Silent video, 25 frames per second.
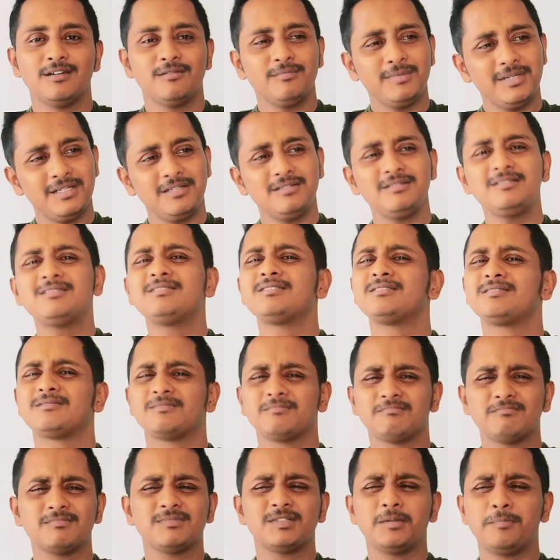Means
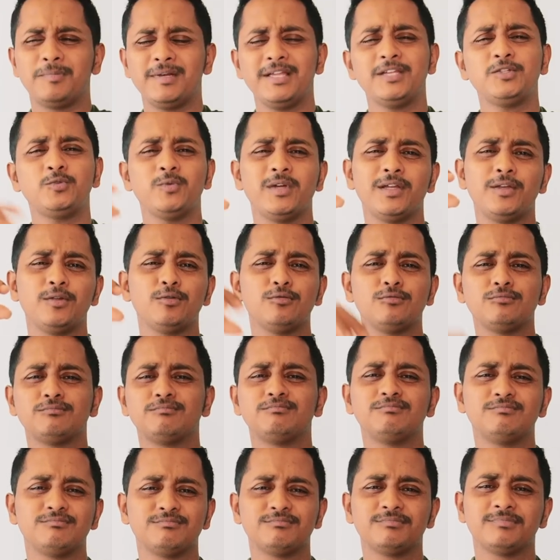the place where you,
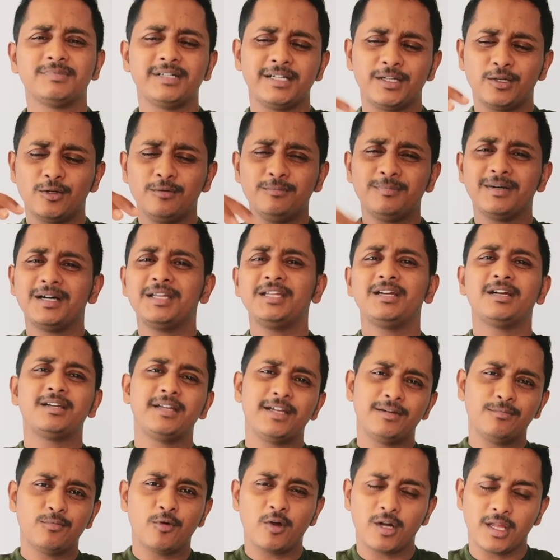you know, bury a
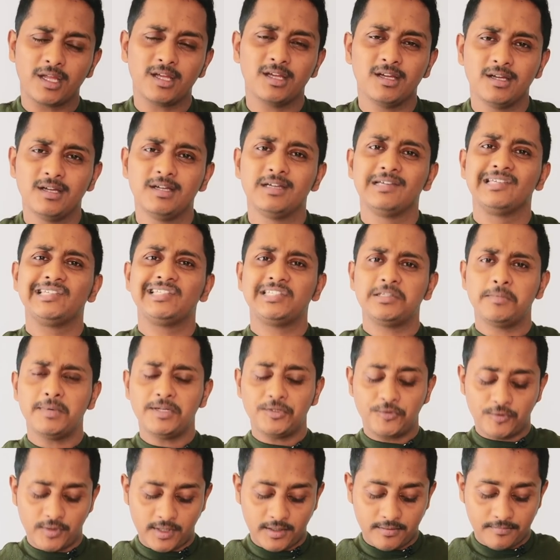dead body.
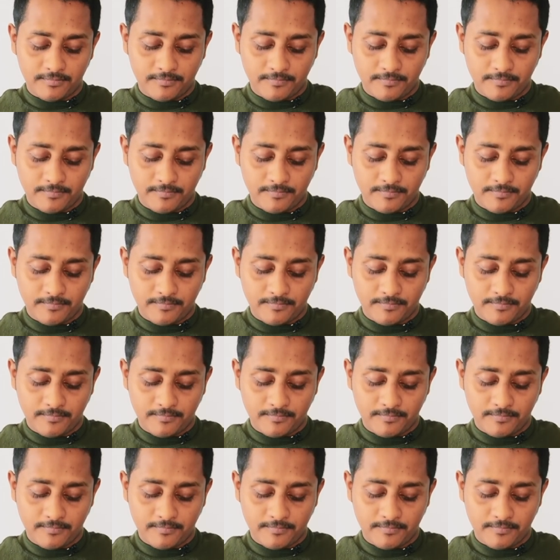Cemetery.